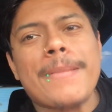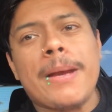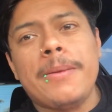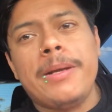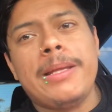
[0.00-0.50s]

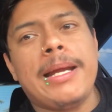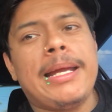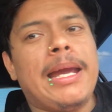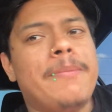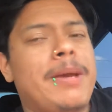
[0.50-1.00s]
I'm learning that I
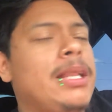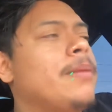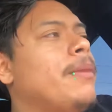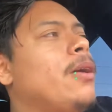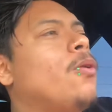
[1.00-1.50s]
can't make
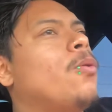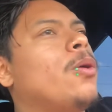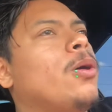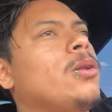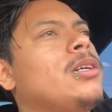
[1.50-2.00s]
them my whole
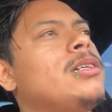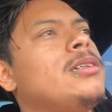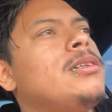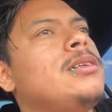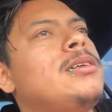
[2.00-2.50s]
world,
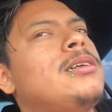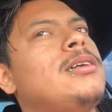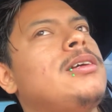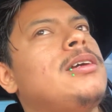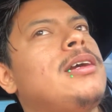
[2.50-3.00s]

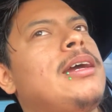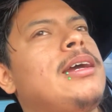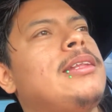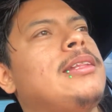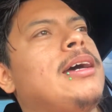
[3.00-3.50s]

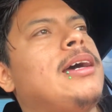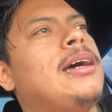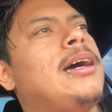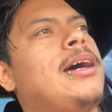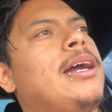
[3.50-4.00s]
and that
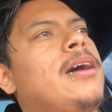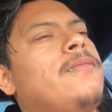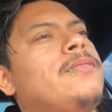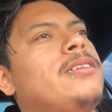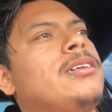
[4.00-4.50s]
I have
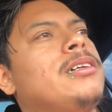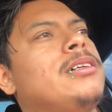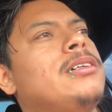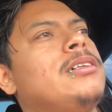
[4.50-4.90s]
to.